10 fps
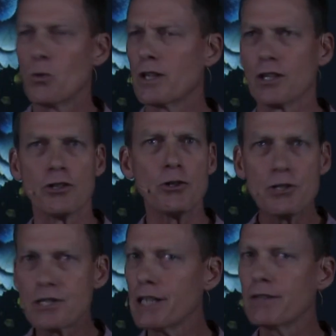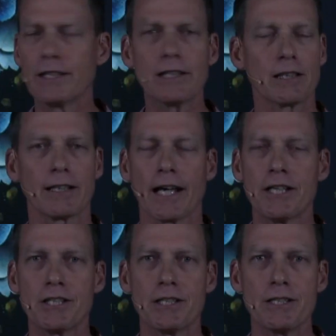with a new set of
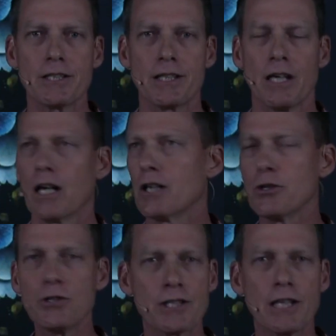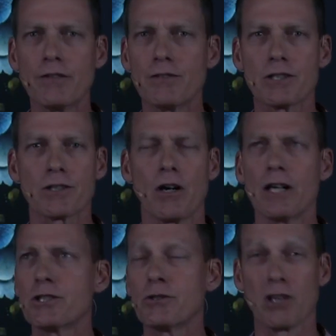inclinations, a new set of desires who